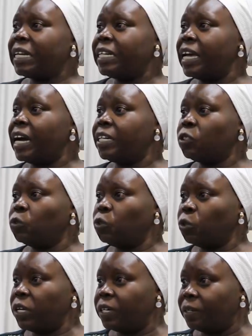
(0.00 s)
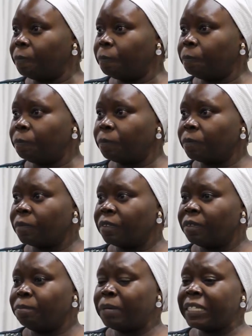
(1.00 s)
but they had to join.
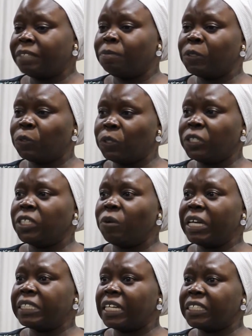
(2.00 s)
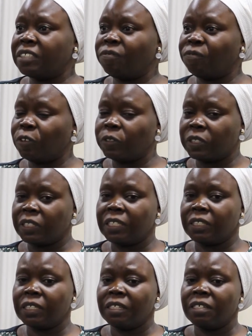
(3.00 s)
But because they were just forced,
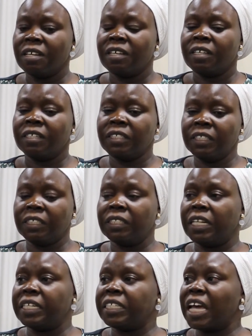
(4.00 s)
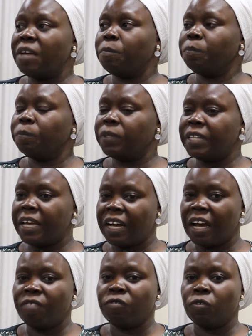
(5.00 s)
they said, this is the time they
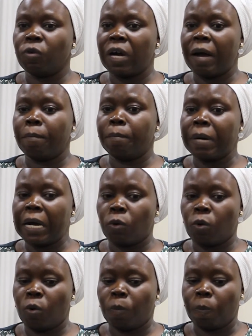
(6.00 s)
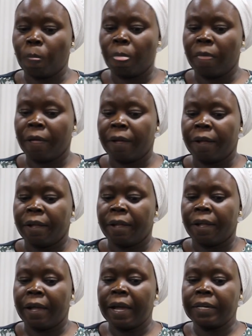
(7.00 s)
have to come back home.
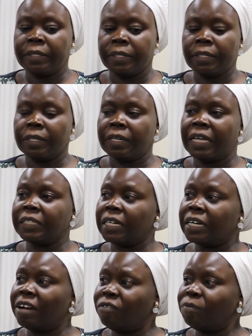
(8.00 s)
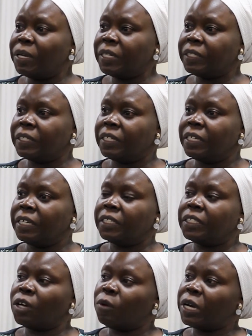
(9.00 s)
And as a government,
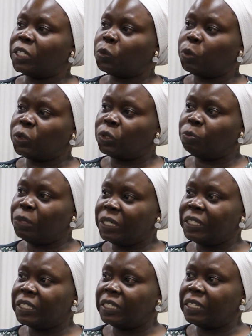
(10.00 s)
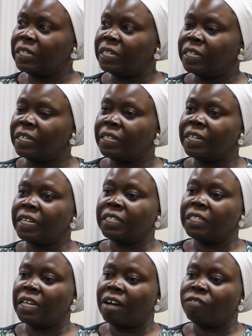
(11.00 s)
it's our responsibility that
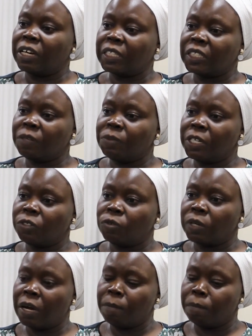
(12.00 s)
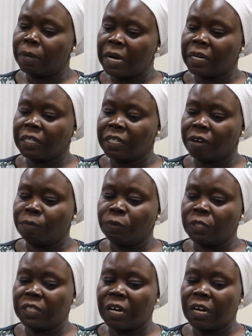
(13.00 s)
they have accepted to come back, they have put